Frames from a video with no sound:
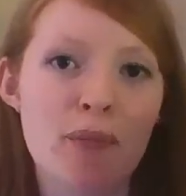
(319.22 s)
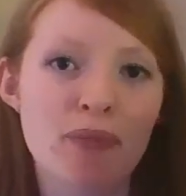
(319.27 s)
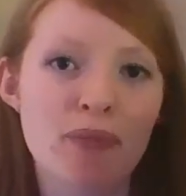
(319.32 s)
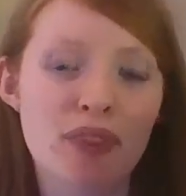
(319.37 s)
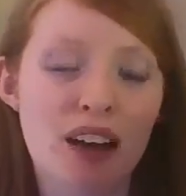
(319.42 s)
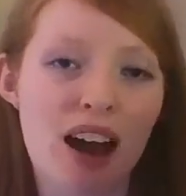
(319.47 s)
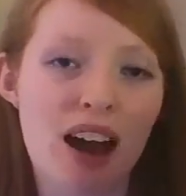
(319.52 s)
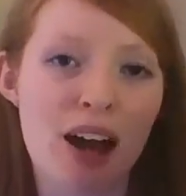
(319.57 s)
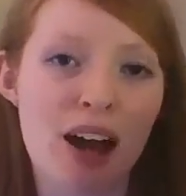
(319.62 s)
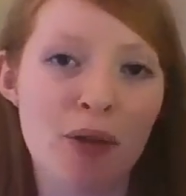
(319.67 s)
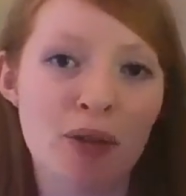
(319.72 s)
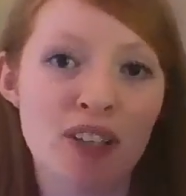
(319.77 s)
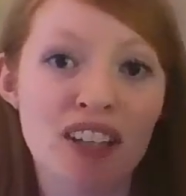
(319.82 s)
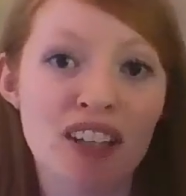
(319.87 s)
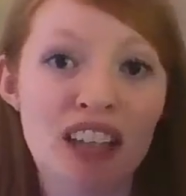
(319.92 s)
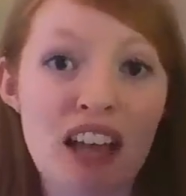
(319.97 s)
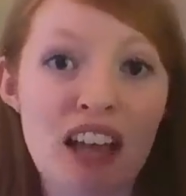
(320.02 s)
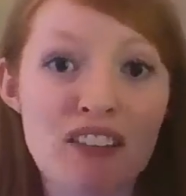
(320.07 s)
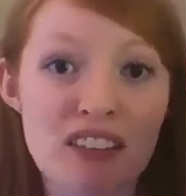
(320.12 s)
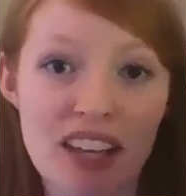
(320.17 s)
I would
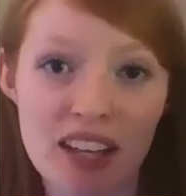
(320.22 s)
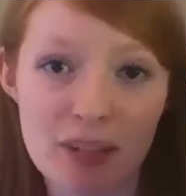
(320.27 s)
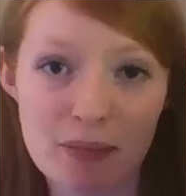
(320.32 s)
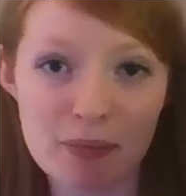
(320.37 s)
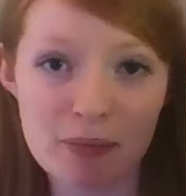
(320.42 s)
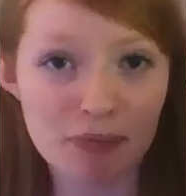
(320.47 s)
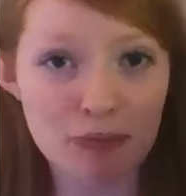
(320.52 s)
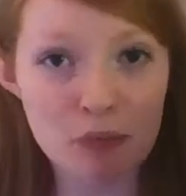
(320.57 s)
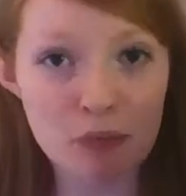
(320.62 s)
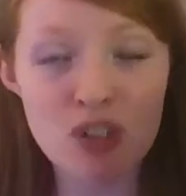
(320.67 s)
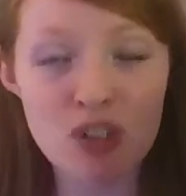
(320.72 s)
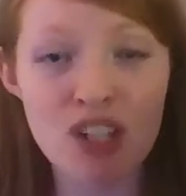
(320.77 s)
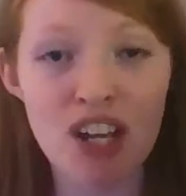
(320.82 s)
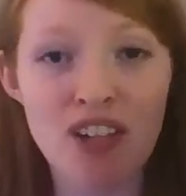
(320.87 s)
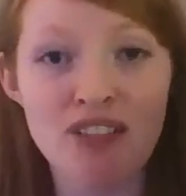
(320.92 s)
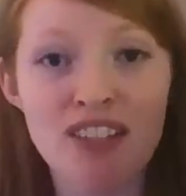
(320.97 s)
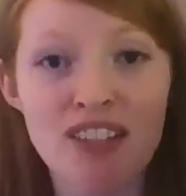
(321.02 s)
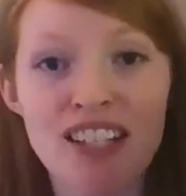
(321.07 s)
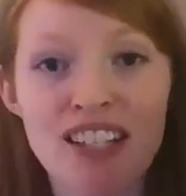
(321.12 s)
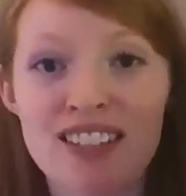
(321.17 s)
love it, which
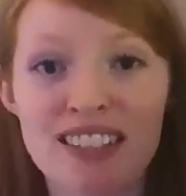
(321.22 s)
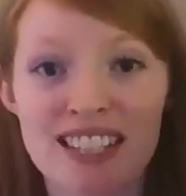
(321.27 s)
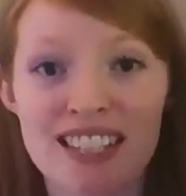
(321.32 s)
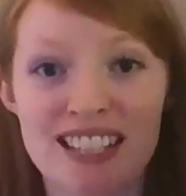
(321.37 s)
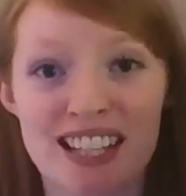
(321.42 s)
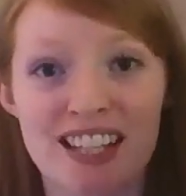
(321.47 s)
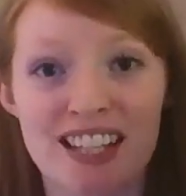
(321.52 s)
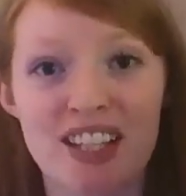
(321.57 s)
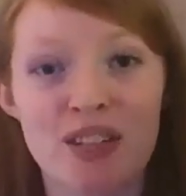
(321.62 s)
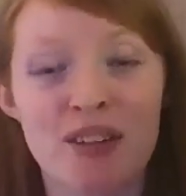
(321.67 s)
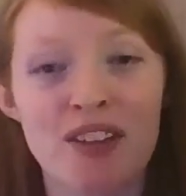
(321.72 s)
I really, really did.